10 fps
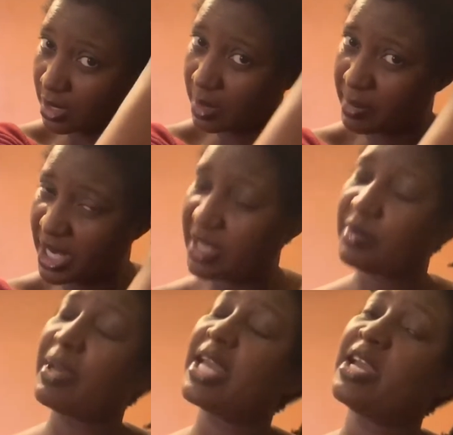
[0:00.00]
And because
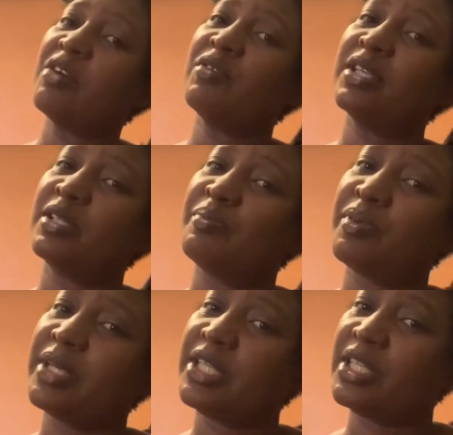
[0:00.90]
my hair was
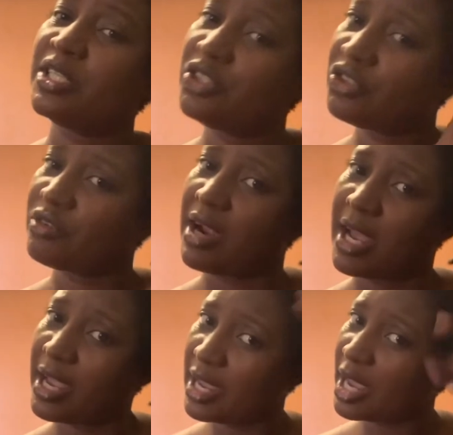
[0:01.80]
pretty
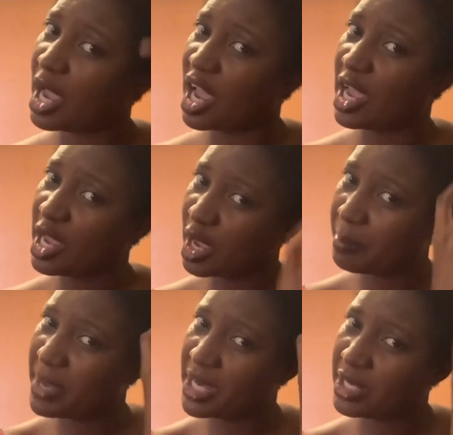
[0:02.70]
dry, I am
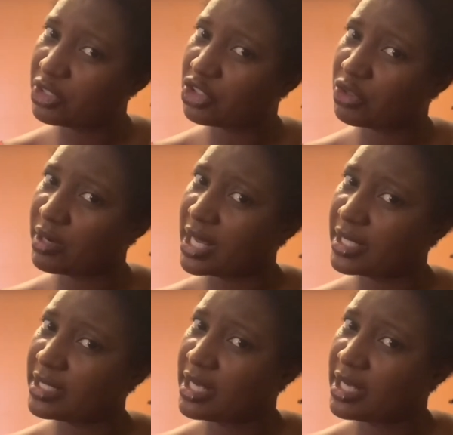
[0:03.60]
making sure that